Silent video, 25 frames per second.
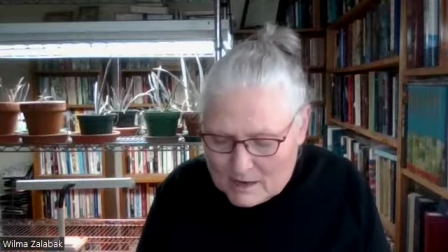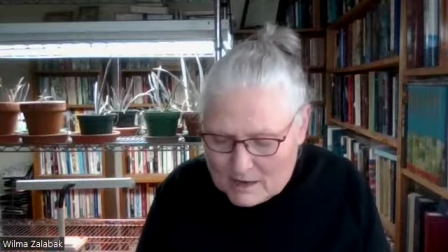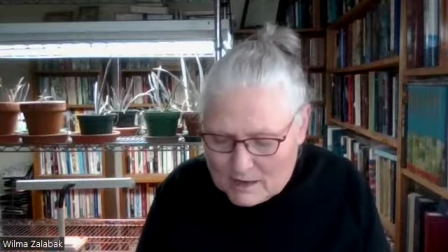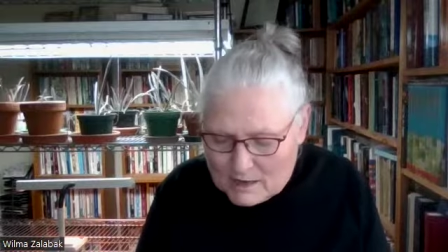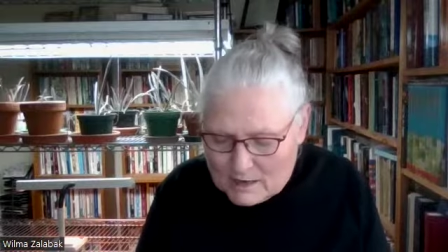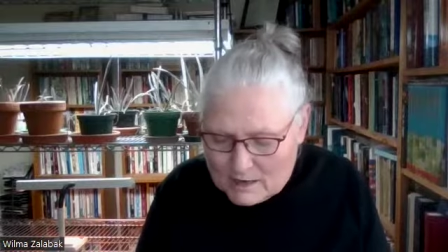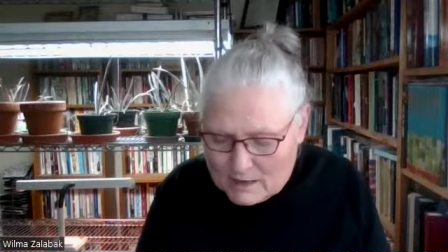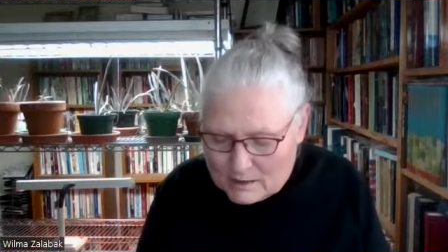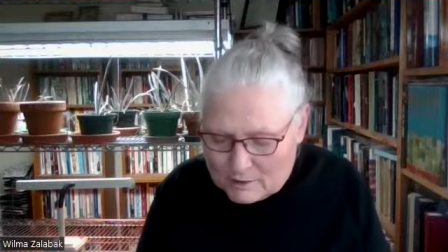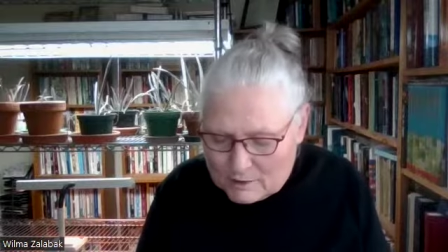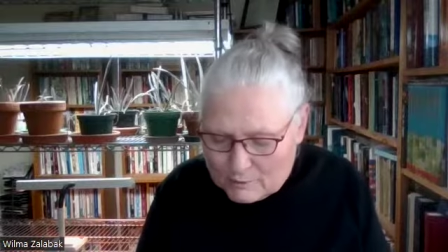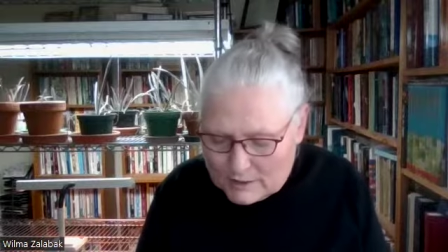
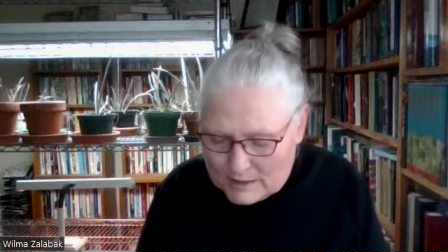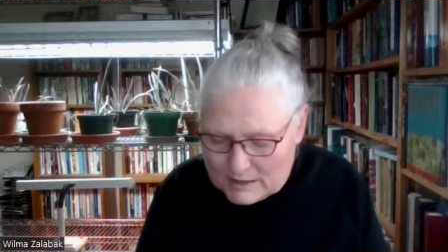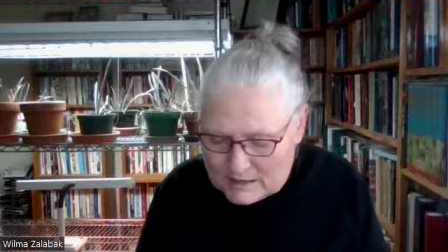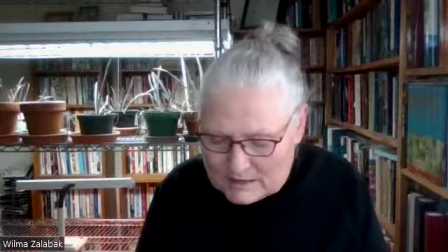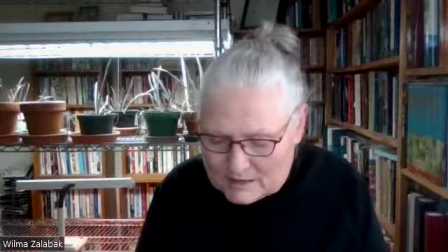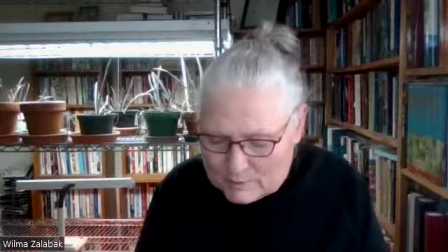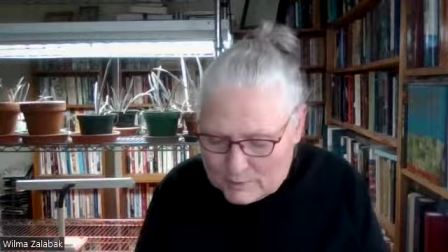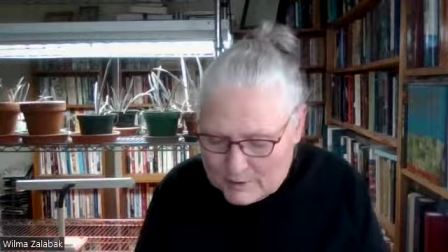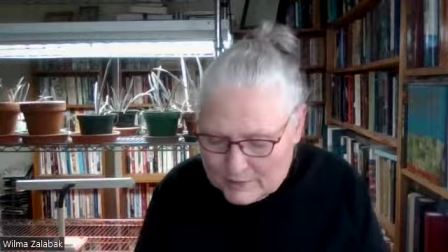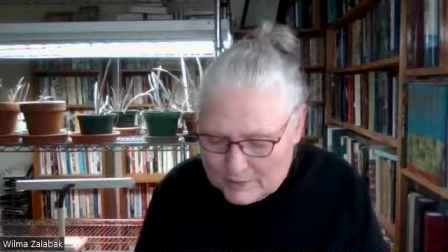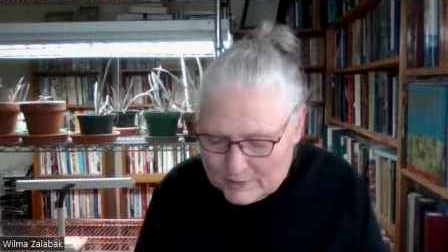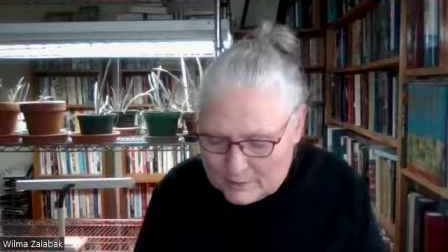He
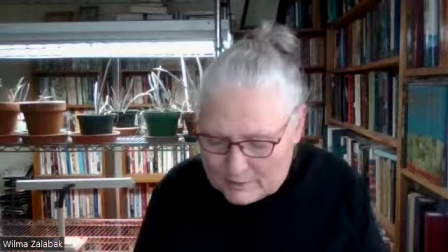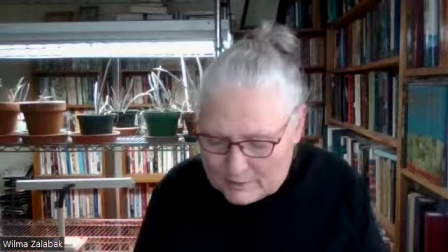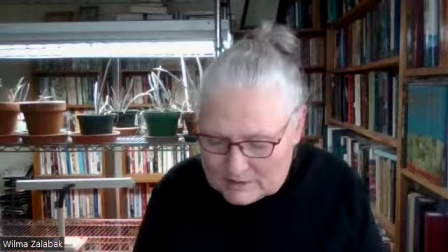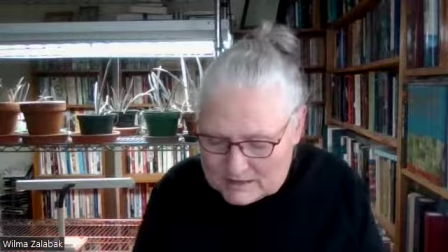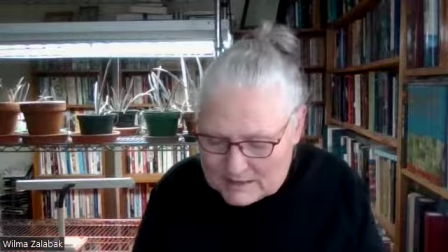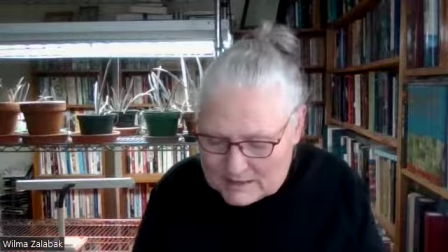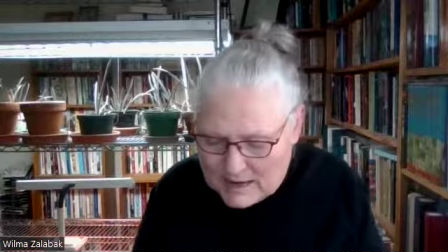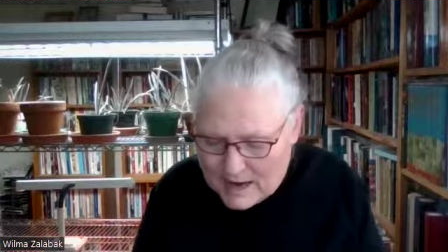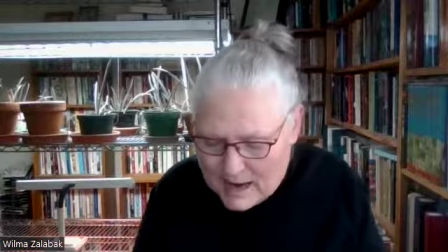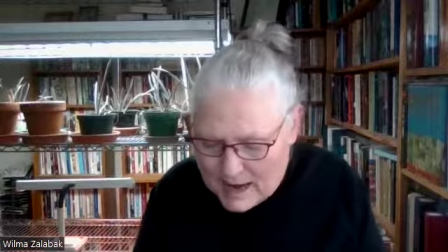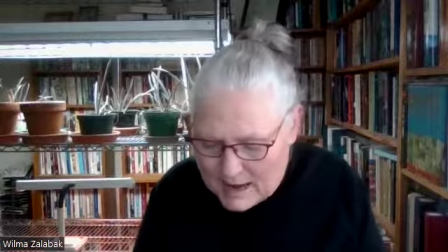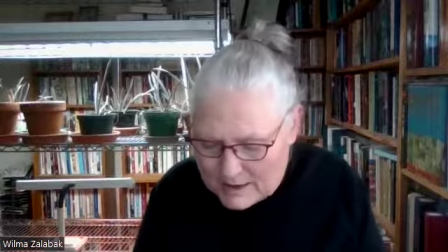agrees with
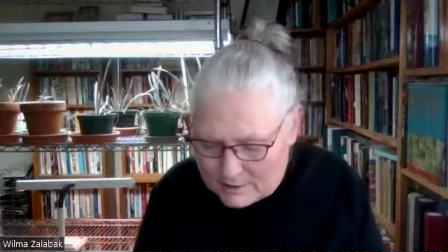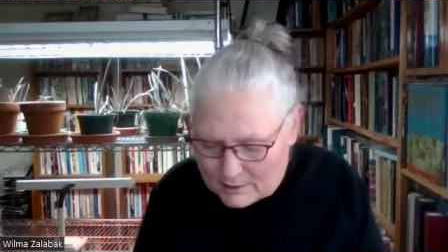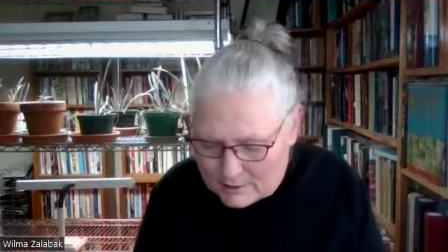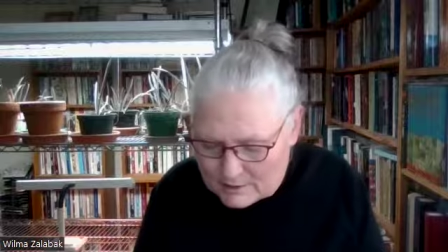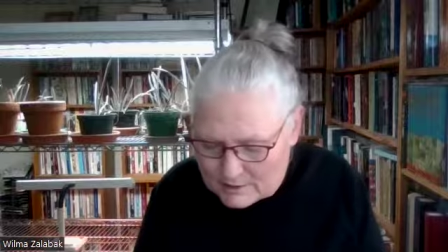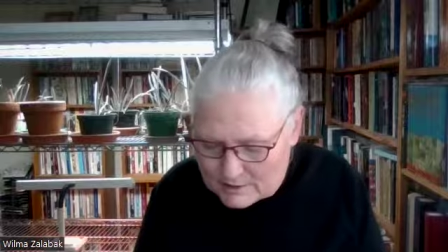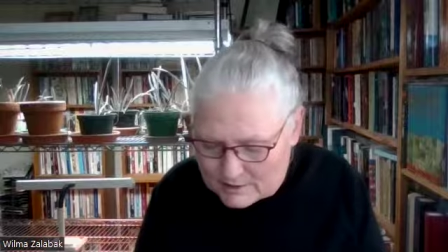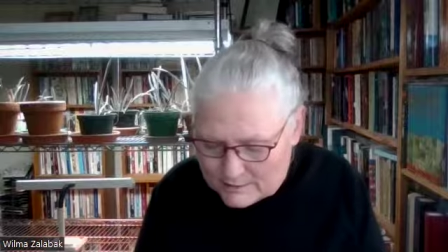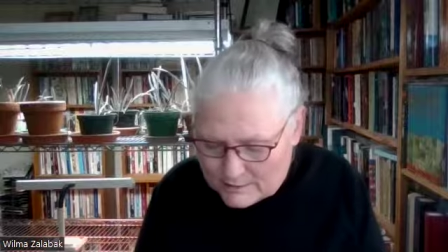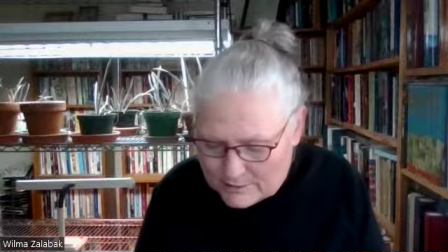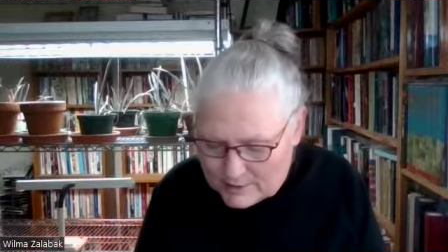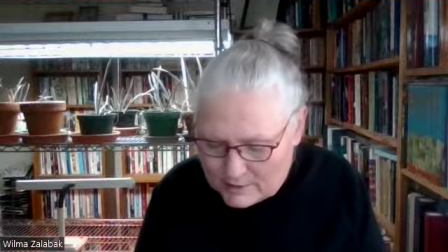those he
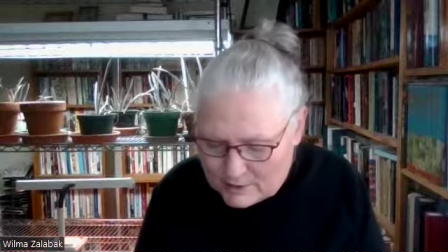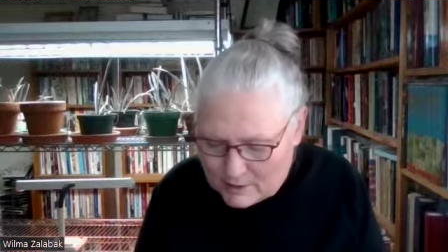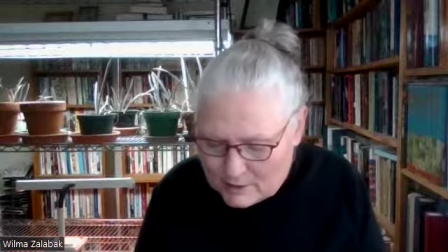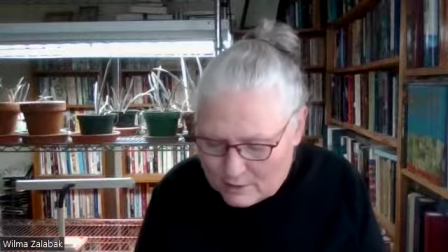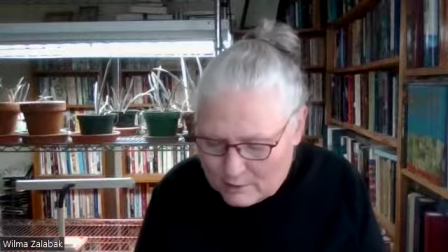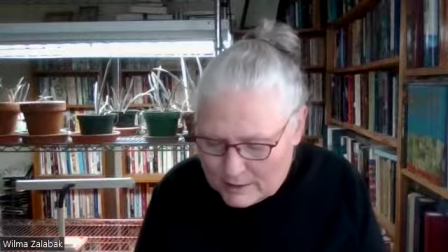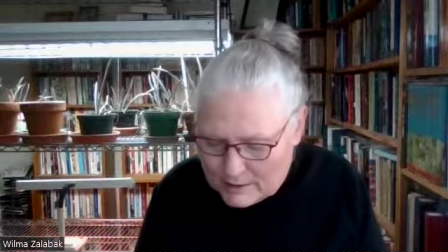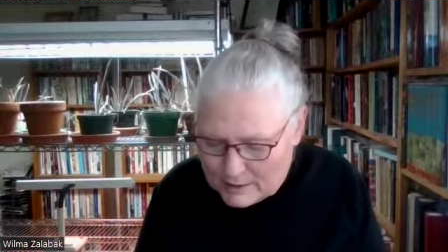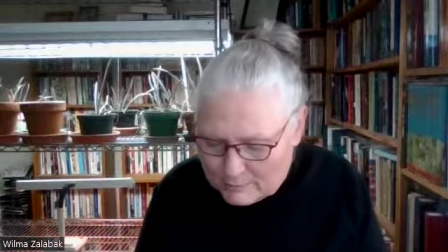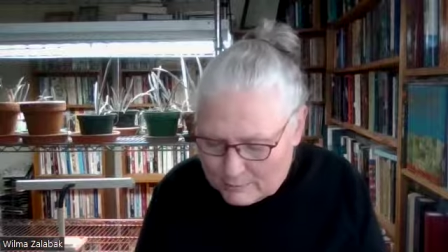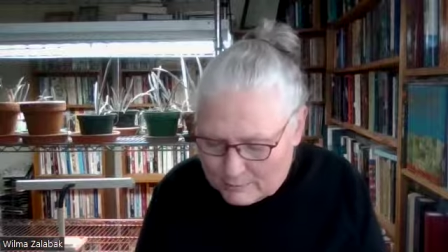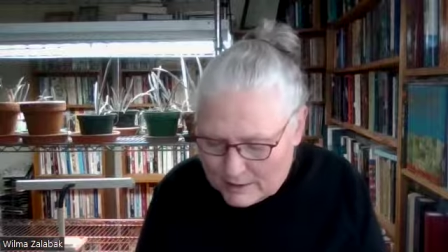hires for the
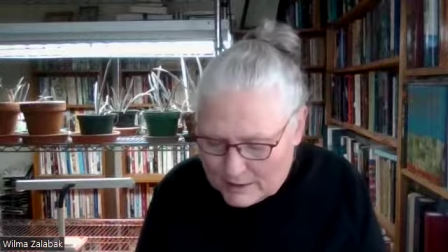going